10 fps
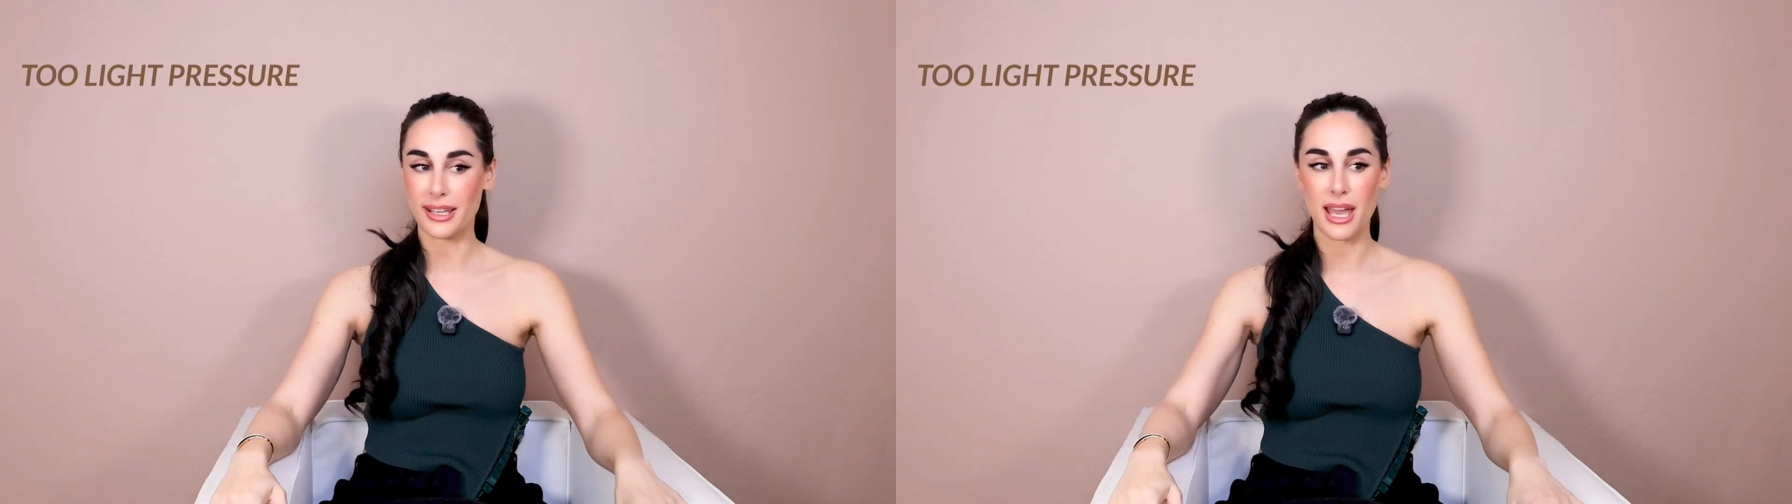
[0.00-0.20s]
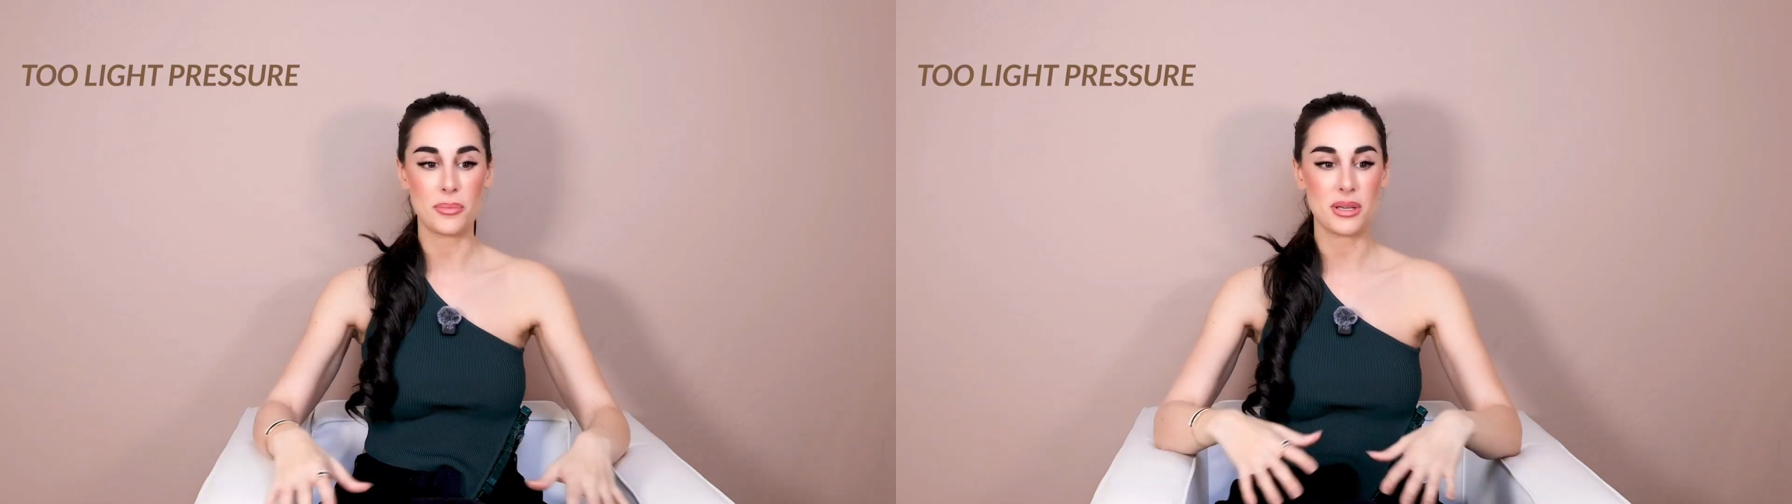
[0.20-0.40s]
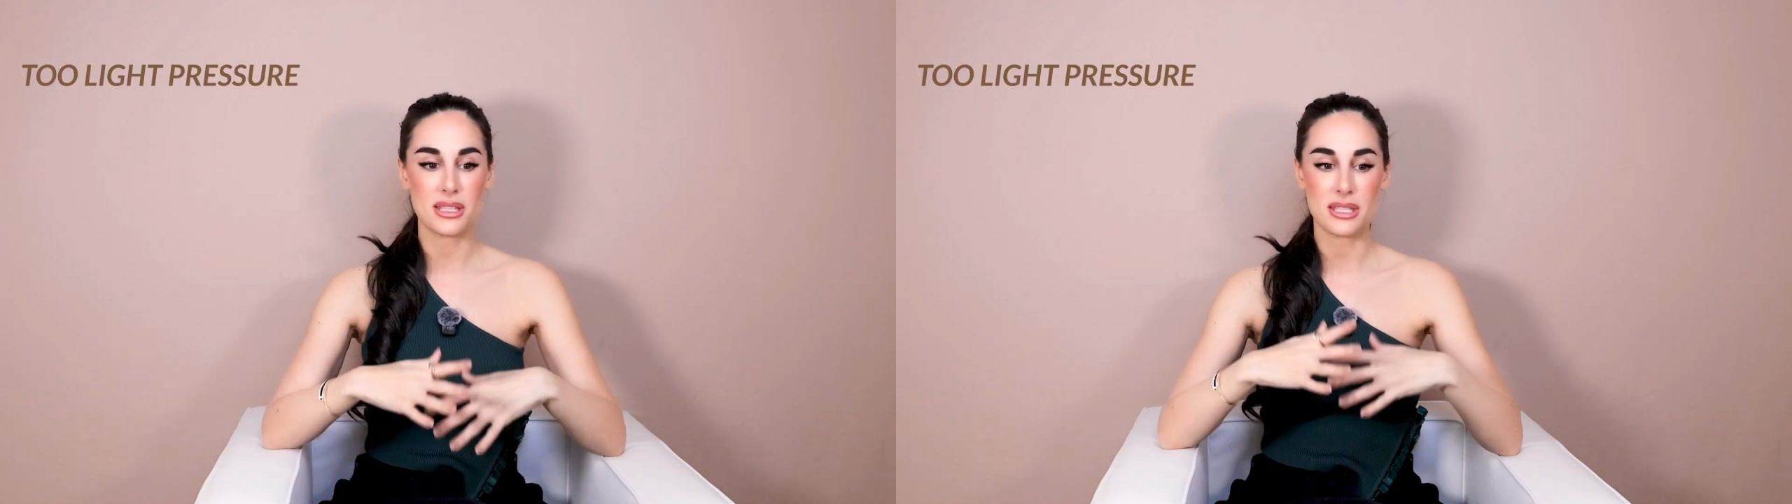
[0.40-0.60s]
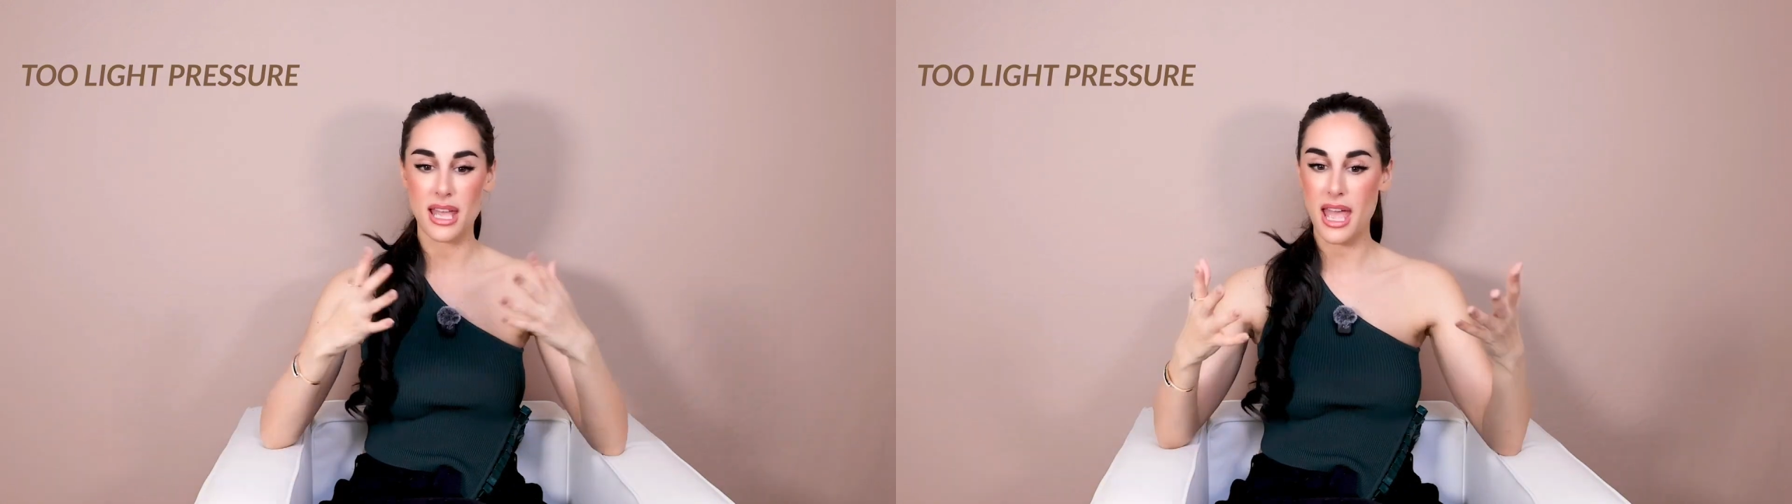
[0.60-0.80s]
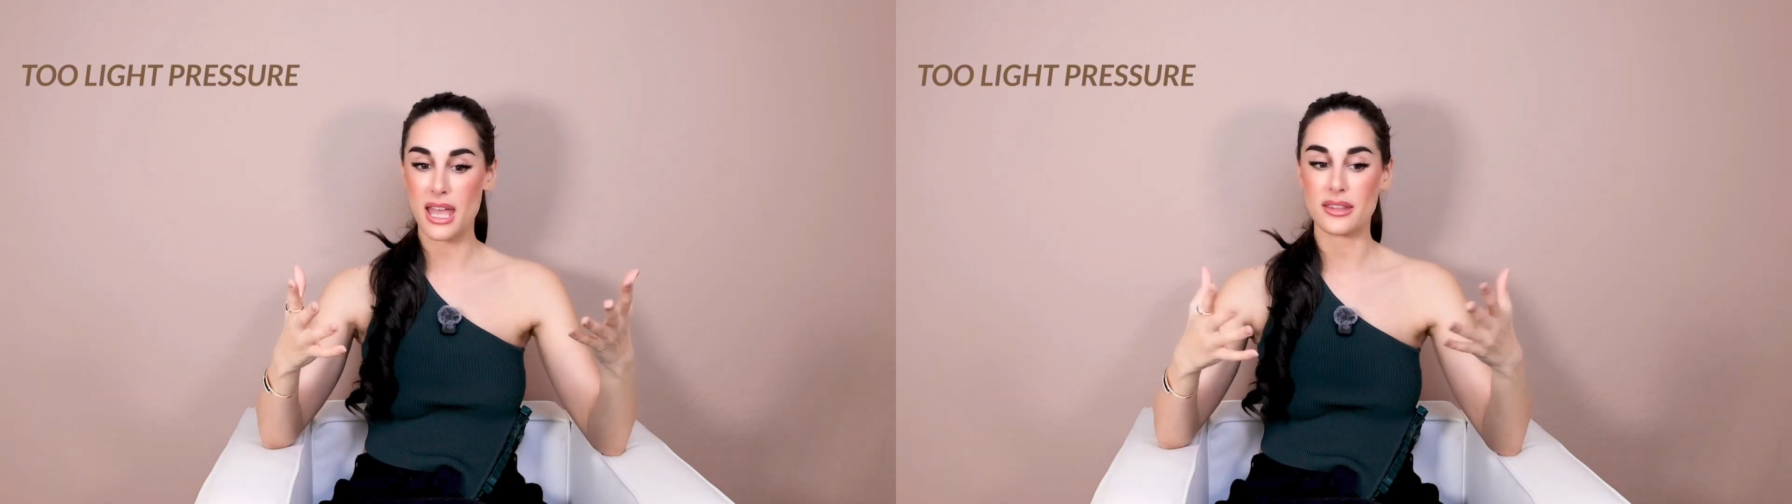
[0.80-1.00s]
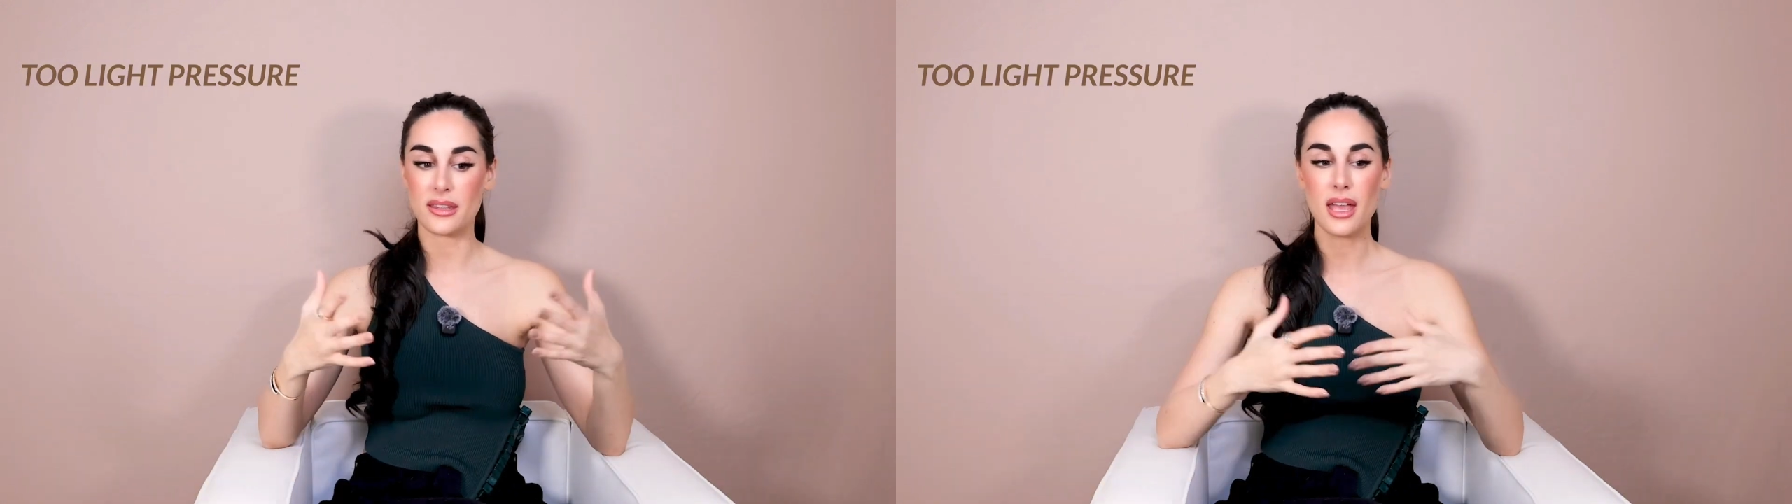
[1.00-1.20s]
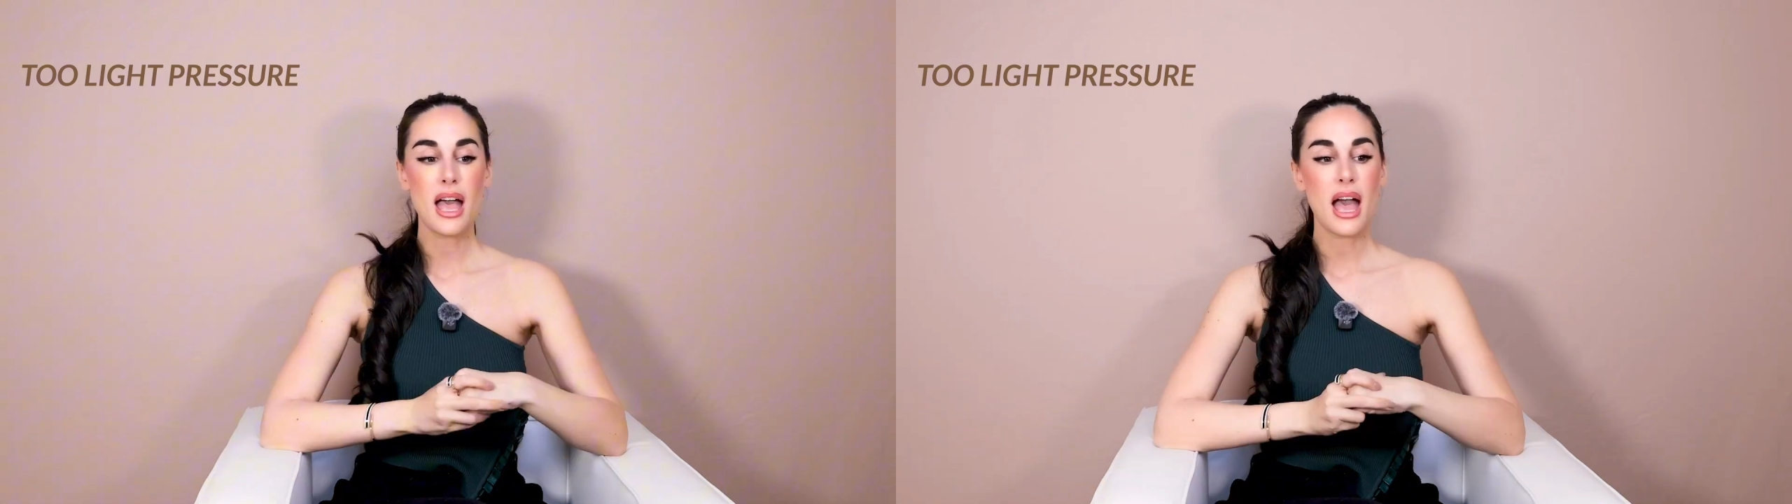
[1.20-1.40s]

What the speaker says: academies, and